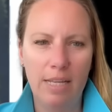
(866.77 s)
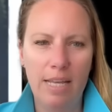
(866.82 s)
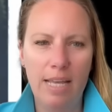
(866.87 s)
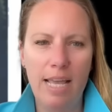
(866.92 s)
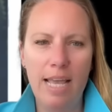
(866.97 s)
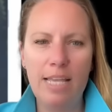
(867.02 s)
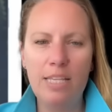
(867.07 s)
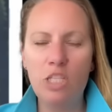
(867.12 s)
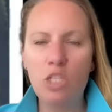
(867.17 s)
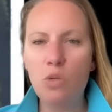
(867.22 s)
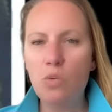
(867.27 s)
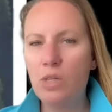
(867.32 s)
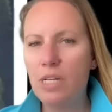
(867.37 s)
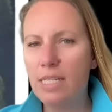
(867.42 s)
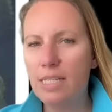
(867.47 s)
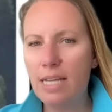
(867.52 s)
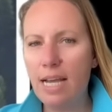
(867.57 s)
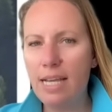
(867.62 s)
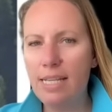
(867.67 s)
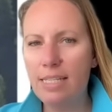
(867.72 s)
As soon
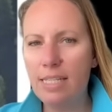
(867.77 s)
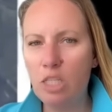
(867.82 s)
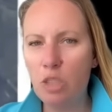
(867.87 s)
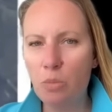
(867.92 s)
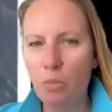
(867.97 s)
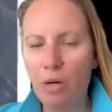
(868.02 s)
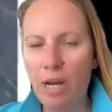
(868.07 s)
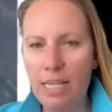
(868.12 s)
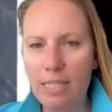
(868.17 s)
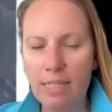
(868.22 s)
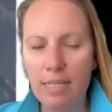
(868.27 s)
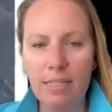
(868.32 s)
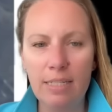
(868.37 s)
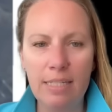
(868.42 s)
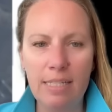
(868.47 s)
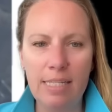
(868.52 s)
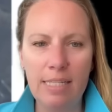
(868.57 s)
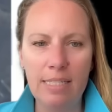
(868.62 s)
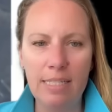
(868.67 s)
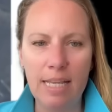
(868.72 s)
as ice is present,
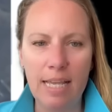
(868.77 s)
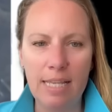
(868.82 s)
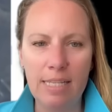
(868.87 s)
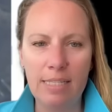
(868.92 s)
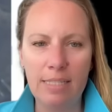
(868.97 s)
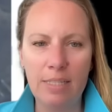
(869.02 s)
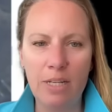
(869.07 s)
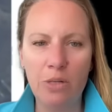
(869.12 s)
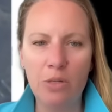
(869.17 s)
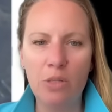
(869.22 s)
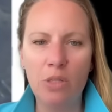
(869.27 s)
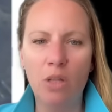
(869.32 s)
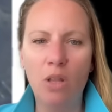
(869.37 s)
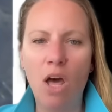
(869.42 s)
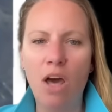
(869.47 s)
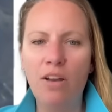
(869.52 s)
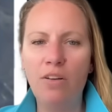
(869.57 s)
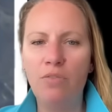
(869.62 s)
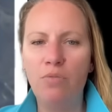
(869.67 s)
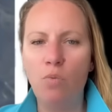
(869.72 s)
he says, there's a
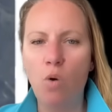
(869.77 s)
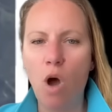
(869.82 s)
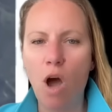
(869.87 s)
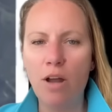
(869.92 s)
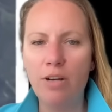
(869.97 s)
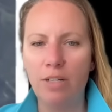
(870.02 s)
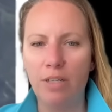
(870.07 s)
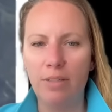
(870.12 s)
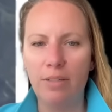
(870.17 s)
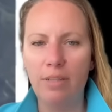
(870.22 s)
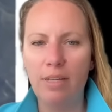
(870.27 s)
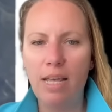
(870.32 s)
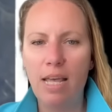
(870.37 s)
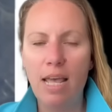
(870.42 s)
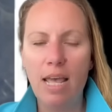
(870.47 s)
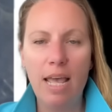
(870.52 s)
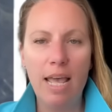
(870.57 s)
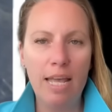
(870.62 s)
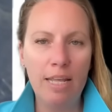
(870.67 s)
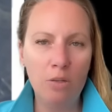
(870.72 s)
lot of water,
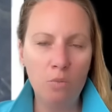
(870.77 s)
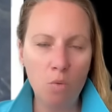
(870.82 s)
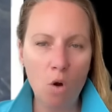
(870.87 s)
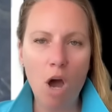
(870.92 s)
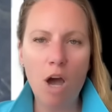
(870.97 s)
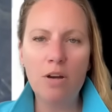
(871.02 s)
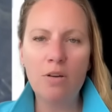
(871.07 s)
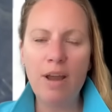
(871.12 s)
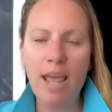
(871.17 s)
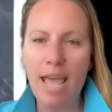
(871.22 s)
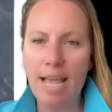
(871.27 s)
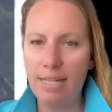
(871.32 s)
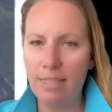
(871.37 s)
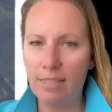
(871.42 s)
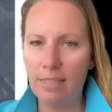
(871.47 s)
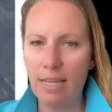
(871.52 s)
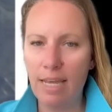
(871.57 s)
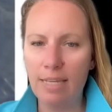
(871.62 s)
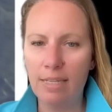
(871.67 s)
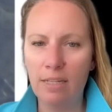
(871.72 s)
and water
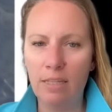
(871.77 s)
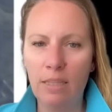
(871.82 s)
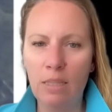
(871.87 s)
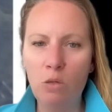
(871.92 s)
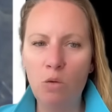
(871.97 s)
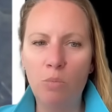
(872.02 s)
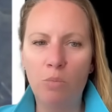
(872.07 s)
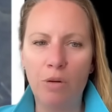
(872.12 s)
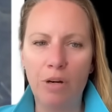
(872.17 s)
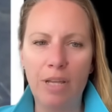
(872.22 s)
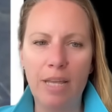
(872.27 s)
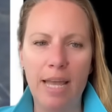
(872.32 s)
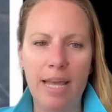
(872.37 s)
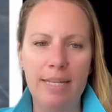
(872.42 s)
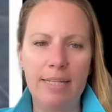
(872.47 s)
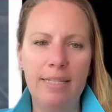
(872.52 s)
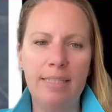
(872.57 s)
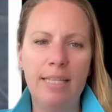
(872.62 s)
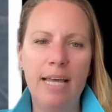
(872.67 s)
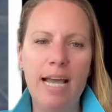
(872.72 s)
acts like a
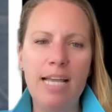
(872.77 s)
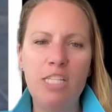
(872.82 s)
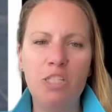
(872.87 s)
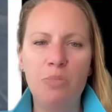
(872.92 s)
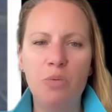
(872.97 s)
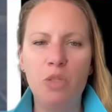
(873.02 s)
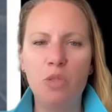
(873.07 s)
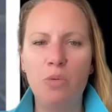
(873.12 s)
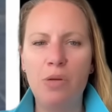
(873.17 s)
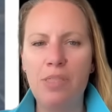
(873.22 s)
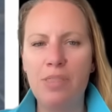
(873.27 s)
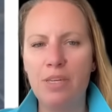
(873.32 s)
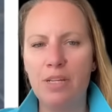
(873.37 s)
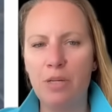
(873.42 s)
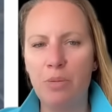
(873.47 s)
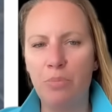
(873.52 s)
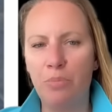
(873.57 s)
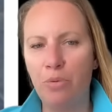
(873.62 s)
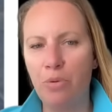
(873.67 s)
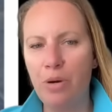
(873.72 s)
lubricant. It lies between the
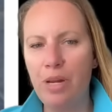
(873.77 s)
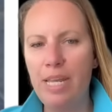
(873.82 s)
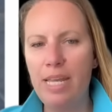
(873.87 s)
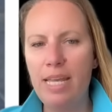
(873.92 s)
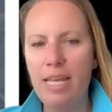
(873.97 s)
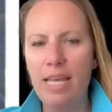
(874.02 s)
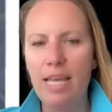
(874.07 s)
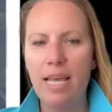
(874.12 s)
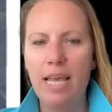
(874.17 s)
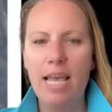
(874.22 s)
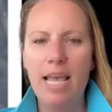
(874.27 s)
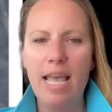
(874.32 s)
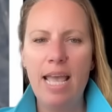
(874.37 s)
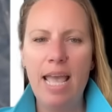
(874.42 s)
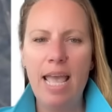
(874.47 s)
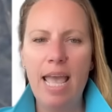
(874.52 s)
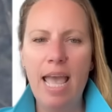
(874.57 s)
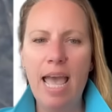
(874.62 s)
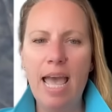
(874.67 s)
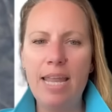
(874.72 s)
debris
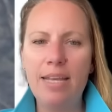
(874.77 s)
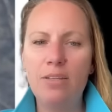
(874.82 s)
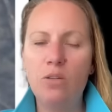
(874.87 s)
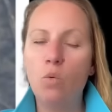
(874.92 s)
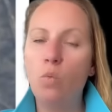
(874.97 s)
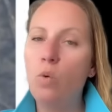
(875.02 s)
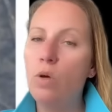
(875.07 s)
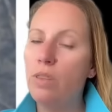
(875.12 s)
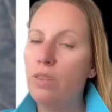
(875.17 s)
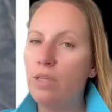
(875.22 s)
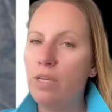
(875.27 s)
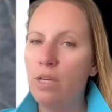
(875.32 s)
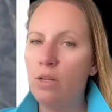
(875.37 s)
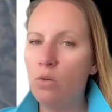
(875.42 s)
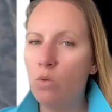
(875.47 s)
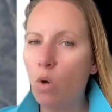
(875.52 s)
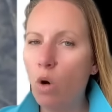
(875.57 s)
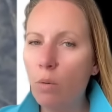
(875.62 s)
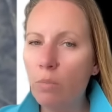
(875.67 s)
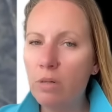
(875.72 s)
and with the
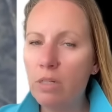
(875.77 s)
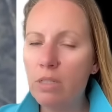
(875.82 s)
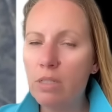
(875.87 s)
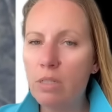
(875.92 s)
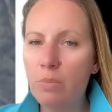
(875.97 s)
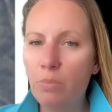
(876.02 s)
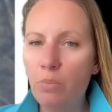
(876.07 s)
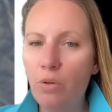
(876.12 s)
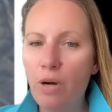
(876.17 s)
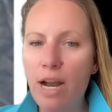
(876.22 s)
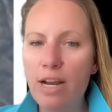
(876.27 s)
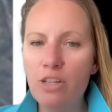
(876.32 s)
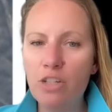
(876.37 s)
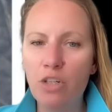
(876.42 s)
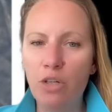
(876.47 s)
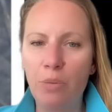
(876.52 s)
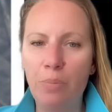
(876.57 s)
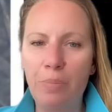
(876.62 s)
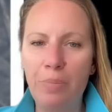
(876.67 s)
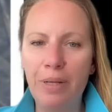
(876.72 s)
enormous
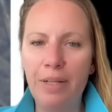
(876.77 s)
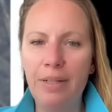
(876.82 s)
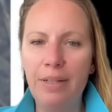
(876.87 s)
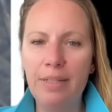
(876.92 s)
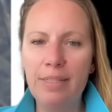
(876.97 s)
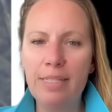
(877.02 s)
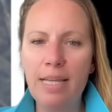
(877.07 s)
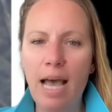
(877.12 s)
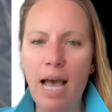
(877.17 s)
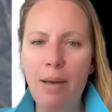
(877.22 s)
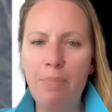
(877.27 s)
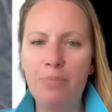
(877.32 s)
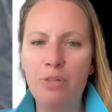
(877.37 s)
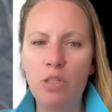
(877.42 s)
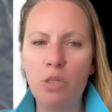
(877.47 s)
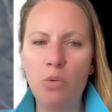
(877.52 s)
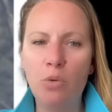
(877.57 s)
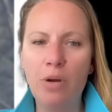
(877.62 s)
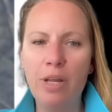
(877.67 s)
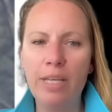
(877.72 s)
pressure built up
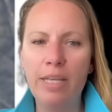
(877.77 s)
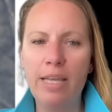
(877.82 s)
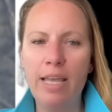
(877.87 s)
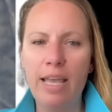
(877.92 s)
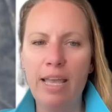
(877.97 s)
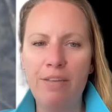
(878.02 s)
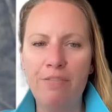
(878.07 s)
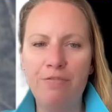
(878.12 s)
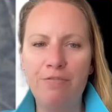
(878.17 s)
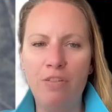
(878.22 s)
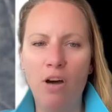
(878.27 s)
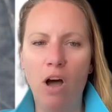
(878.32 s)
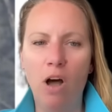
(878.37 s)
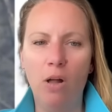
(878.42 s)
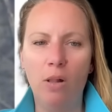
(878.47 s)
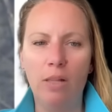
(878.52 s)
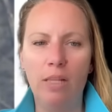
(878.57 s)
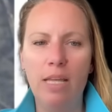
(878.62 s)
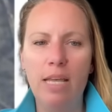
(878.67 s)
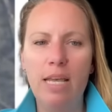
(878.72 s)
during a
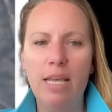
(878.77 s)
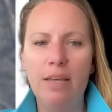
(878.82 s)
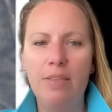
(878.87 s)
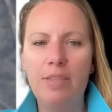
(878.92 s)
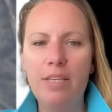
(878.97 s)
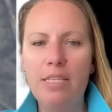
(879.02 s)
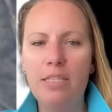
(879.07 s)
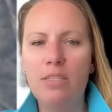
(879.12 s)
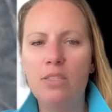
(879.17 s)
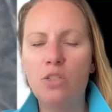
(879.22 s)
fall, this